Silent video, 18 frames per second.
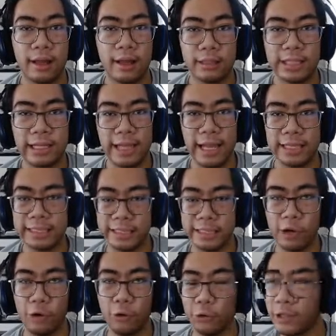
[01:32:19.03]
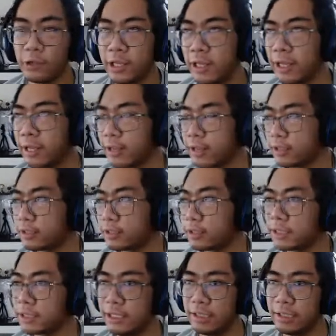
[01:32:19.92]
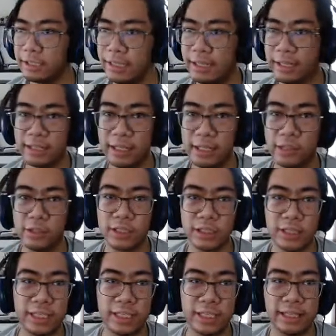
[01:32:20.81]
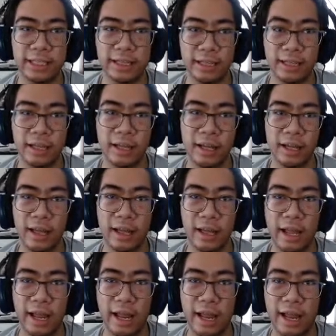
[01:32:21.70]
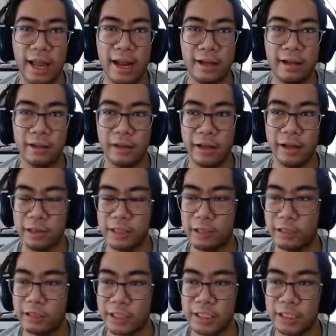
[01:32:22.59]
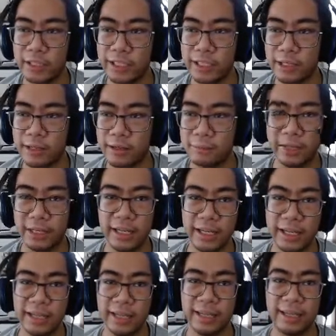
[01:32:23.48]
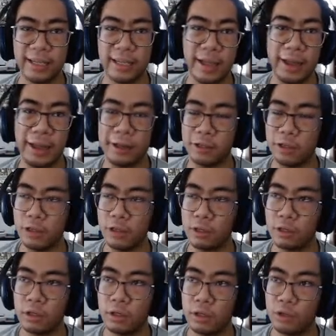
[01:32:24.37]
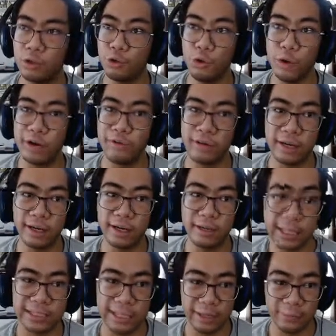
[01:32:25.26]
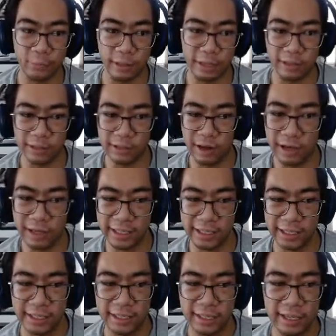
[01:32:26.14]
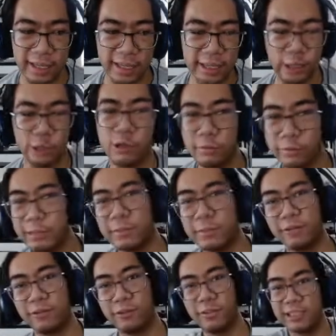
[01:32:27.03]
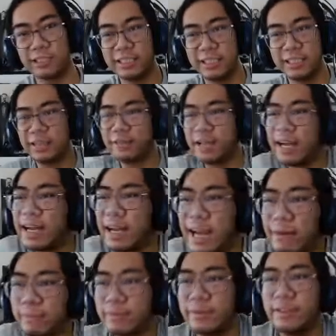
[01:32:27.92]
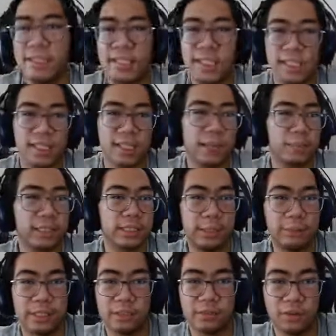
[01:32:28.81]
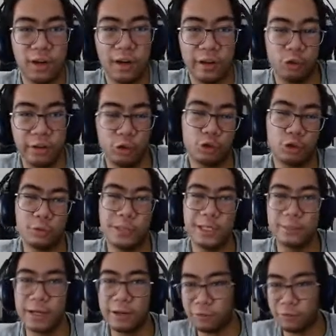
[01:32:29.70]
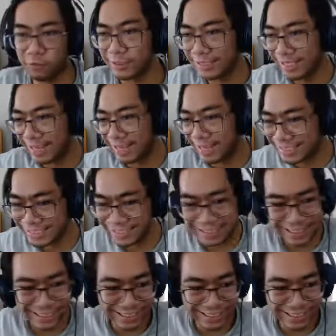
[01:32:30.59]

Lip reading: as the only thing that you see, and like you just hear me and whoever else I'm with talking. You could be my first, if that happens sometime this fall, you could be my first guest.